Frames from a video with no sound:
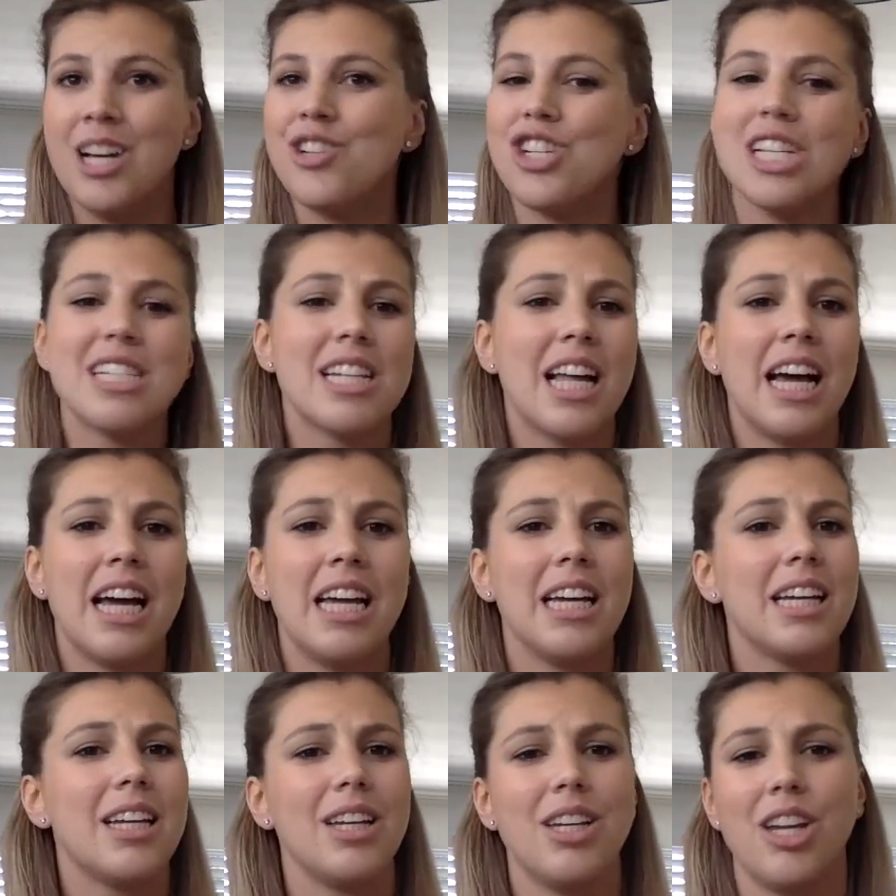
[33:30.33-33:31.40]
Just
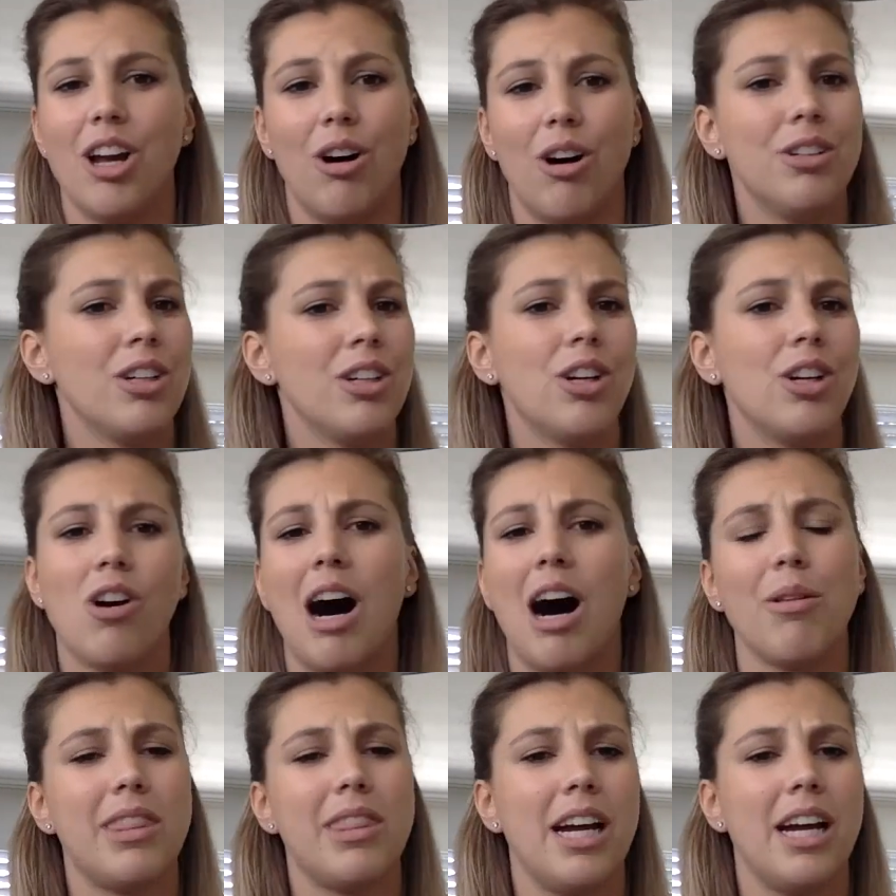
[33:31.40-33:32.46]
like, you know, go
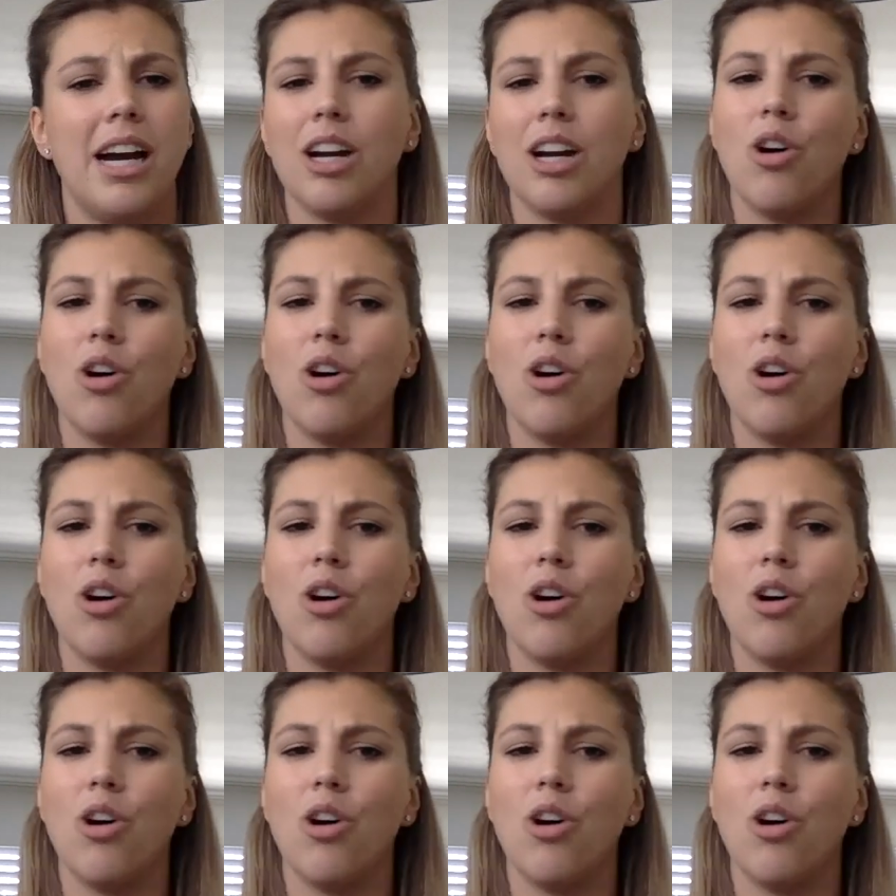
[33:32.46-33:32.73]
out there,